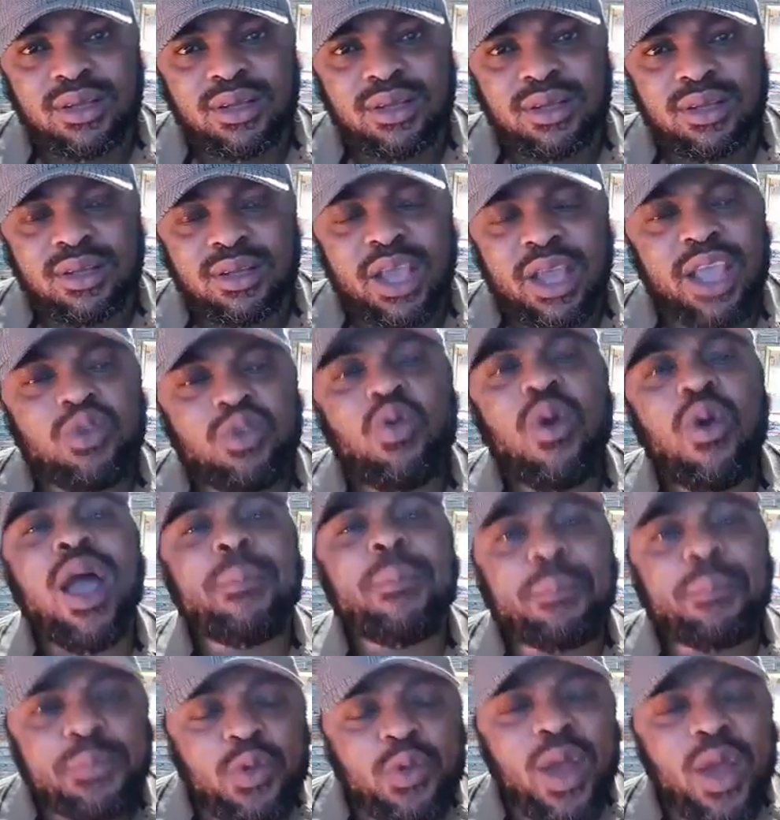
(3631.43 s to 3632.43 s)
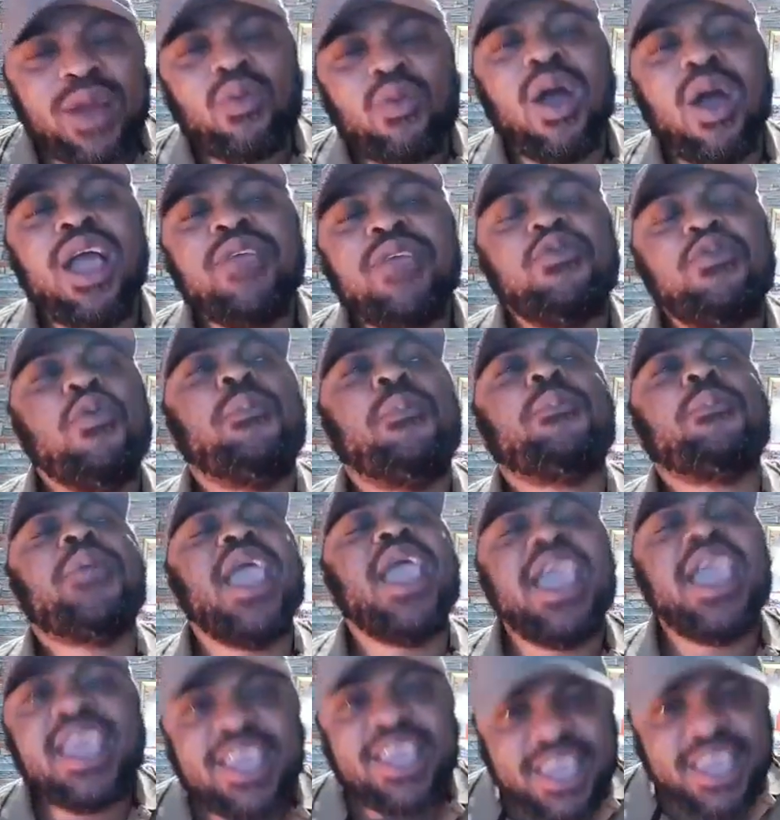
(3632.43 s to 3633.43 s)
And you are the one even
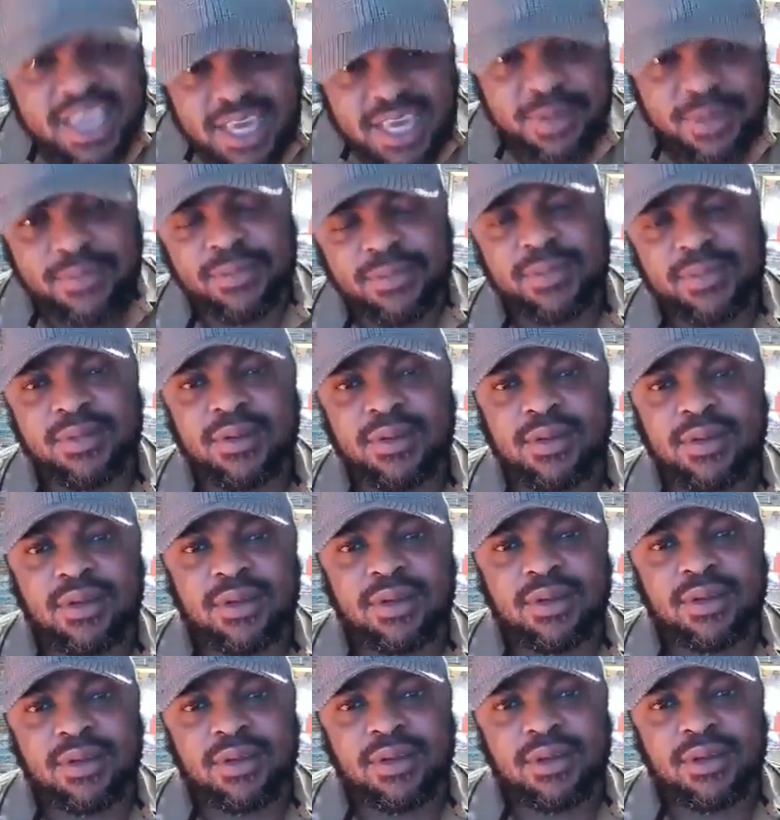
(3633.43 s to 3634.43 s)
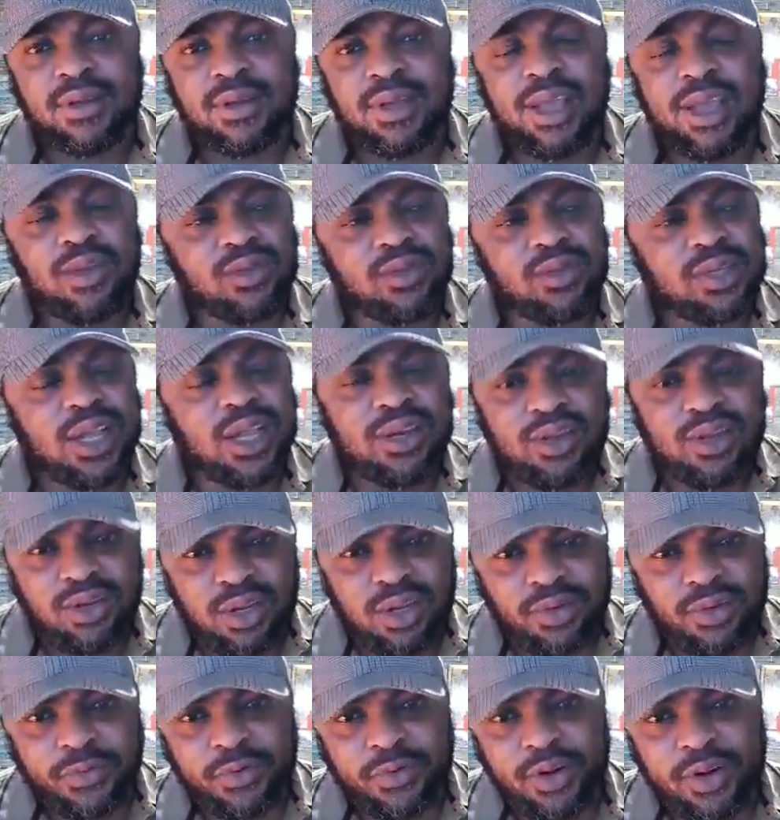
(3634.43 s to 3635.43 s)
paying him. And you said you
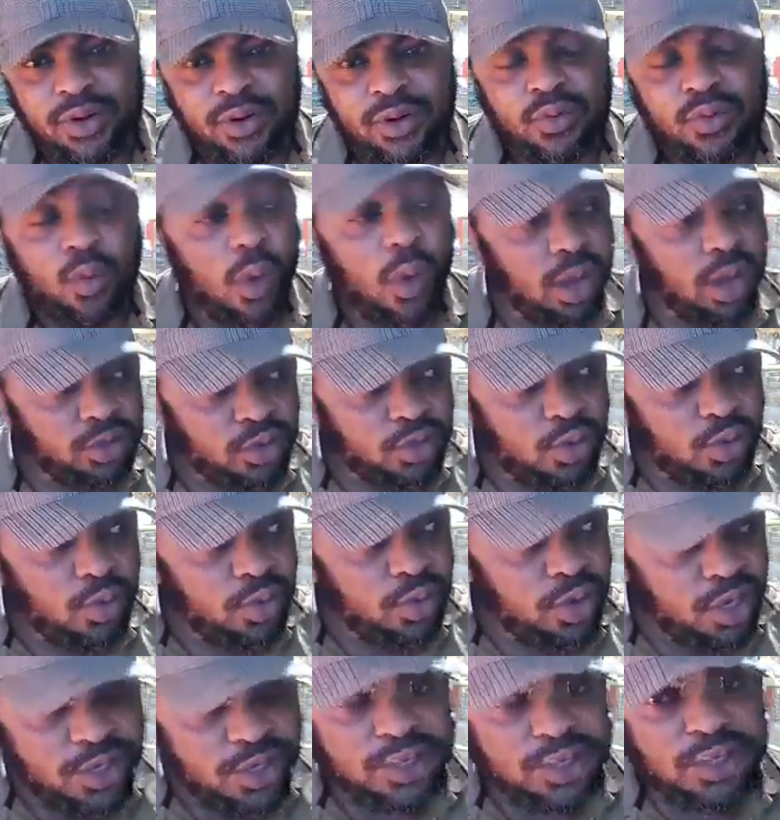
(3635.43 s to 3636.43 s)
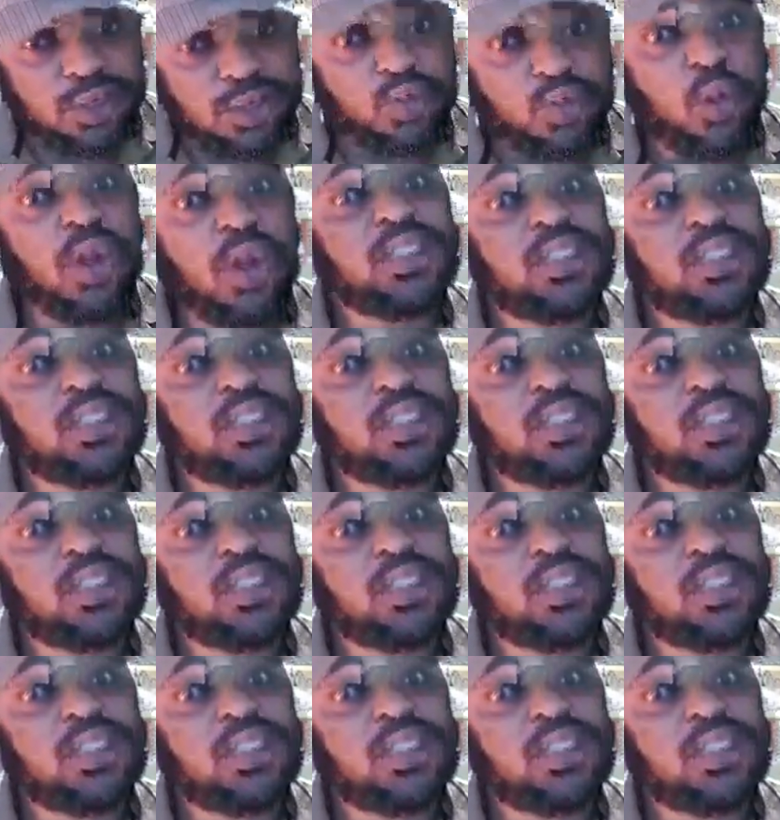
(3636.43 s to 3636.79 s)
need freedom. What you need is what